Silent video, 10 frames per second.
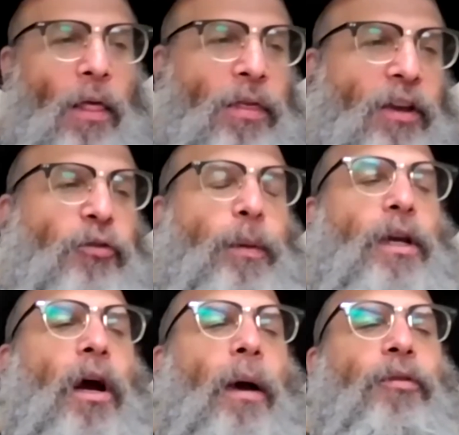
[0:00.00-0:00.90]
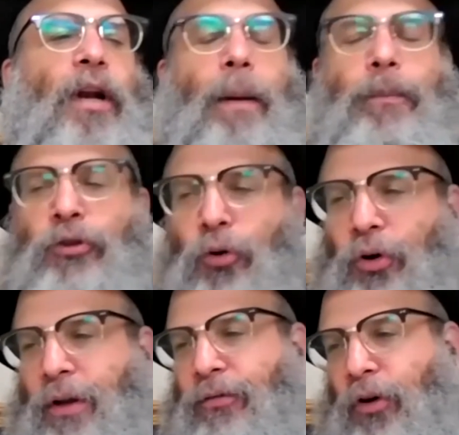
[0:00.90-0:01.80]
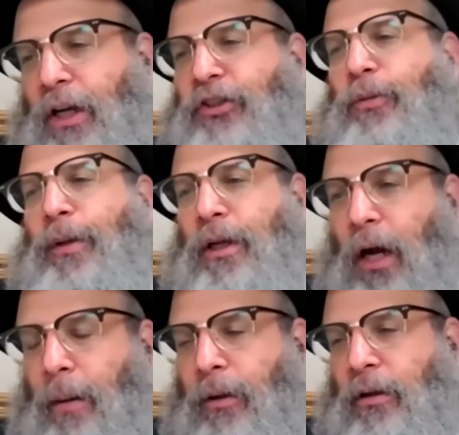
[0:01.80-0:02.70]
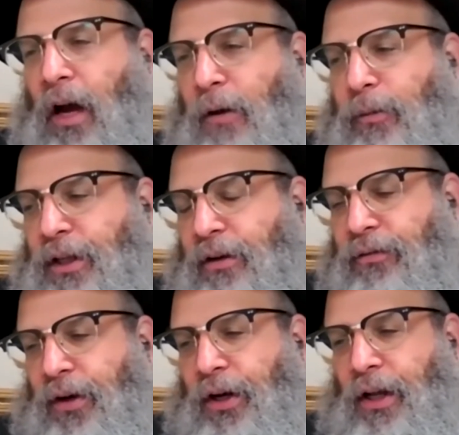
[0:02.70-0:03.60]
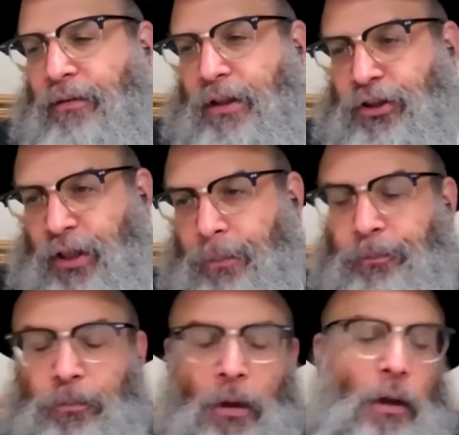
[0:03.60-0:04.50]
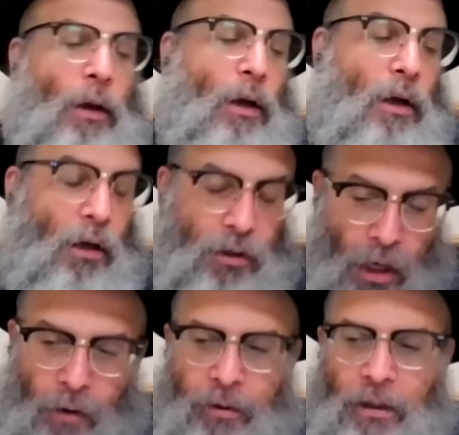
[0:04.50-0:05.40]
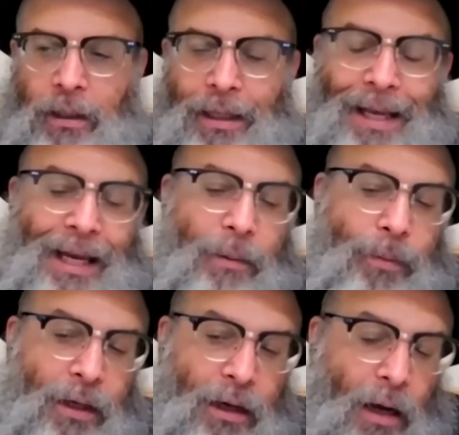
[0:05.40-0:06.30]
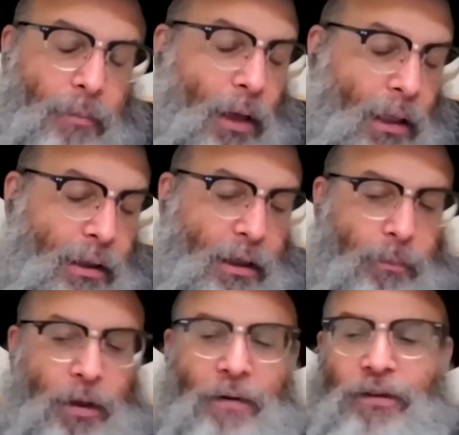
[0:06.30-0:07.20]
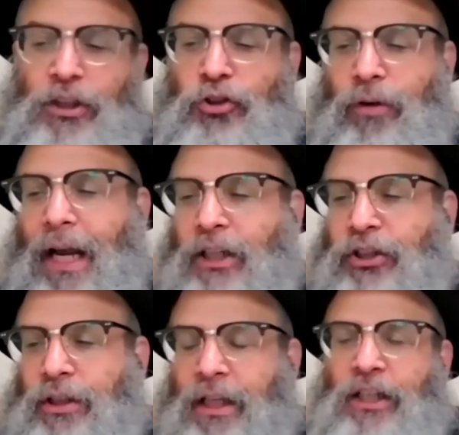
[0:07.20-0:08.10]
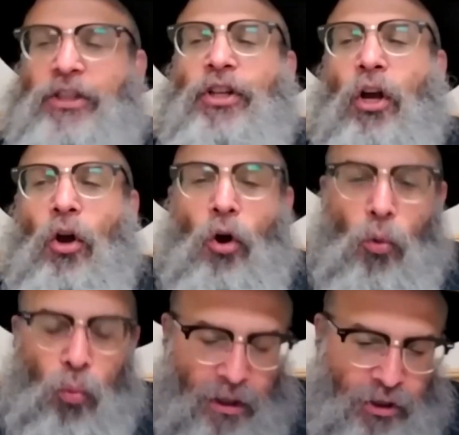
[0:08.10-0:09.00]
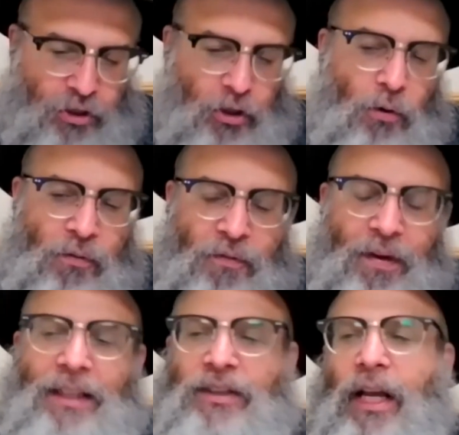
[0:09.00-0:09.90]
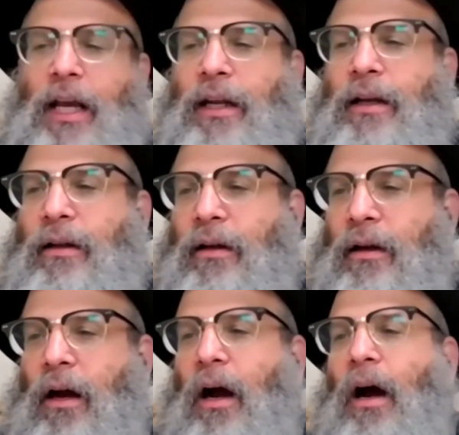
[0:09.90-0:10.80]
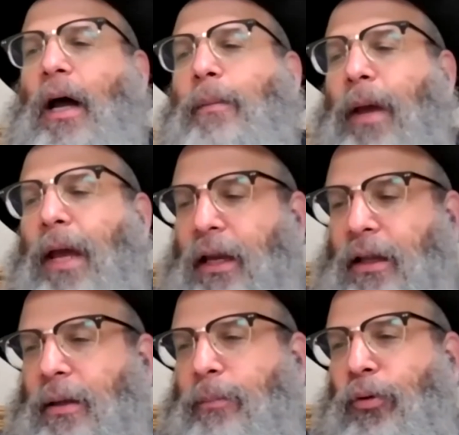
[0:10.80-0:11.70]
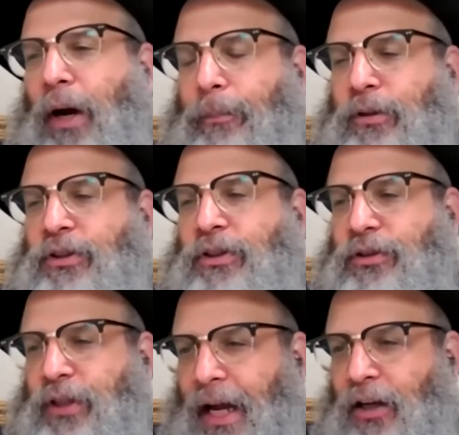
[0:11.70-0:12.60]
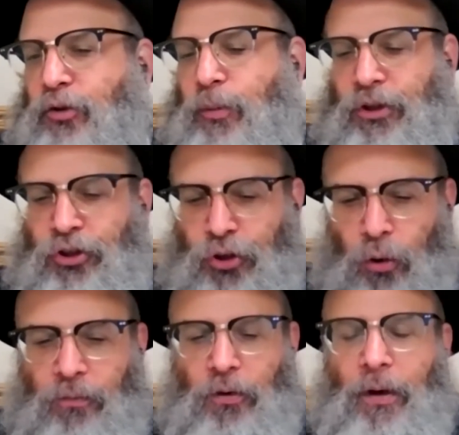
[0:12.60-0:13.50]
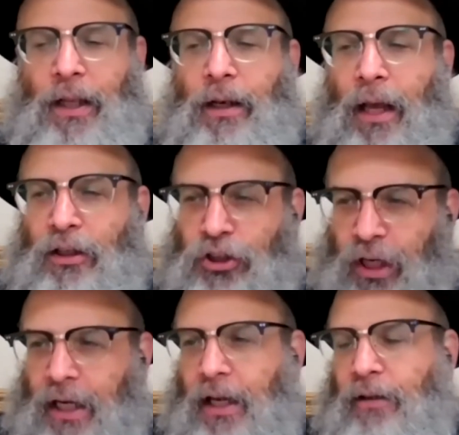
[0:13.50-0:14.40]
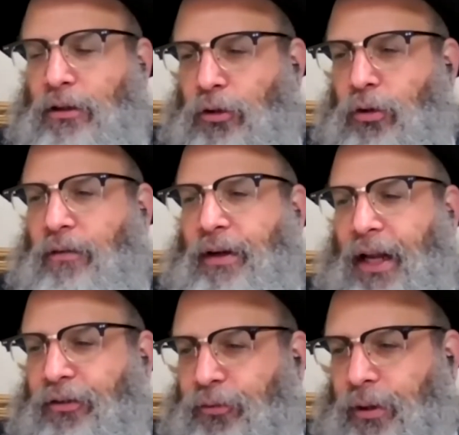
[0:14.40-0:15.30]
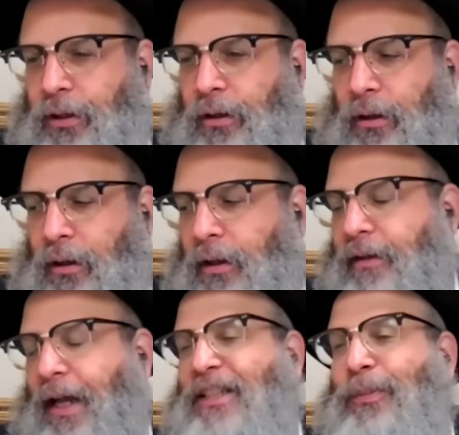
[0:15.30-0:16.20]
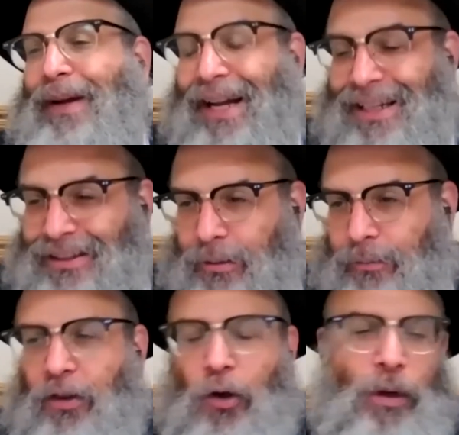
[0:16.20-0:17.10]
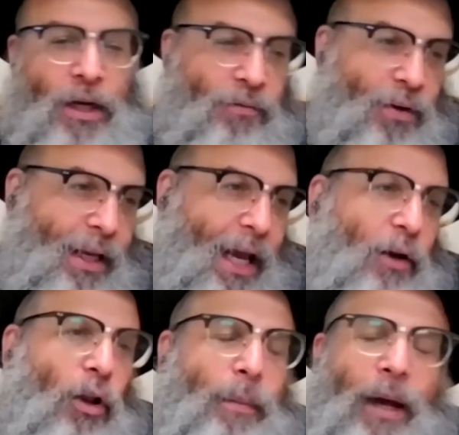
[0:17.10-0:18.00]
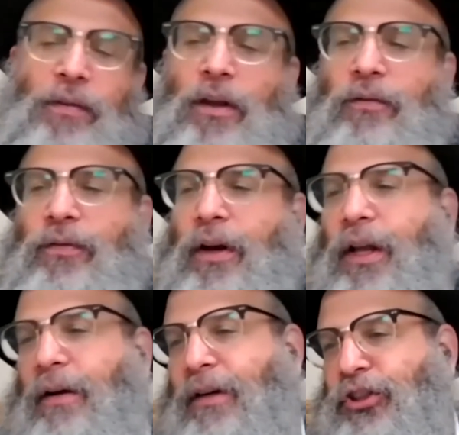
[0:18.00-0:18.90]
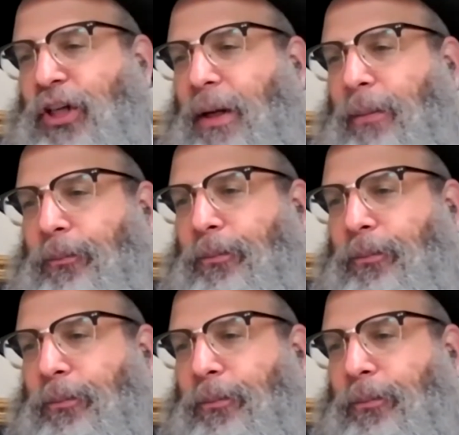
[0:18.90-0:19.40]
this becomes an opportunity for us to become aligned with the infinity of Hashem. Concurrently, it can become a little bit of a distraction. That is, we're so fixated on making the proper sounds with the shofar and, and shaking the lulav and esrog, that it's possible that we could forget all about the infinity of Hashem.